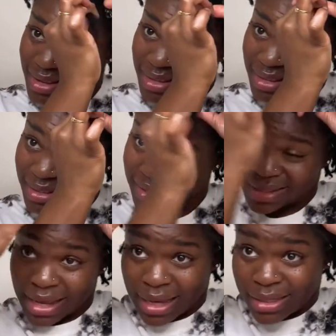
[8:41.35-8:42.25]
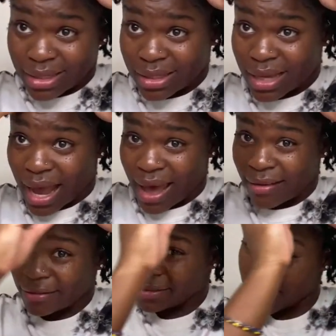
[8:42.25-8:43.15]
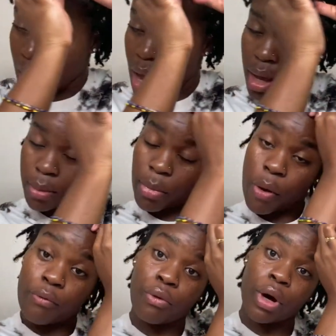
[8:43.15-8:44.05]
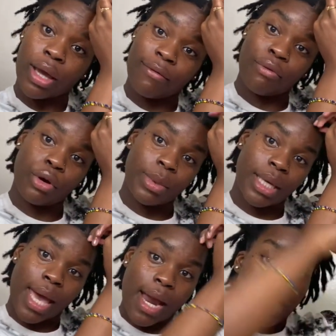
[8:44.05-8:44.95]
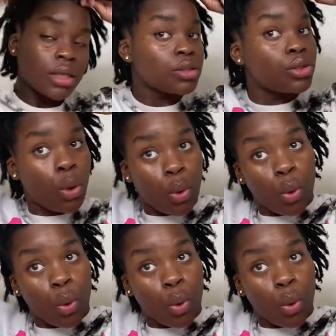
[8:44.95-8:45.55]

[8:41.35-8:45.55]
This is the edges. I have type 4A, 4B hair, so,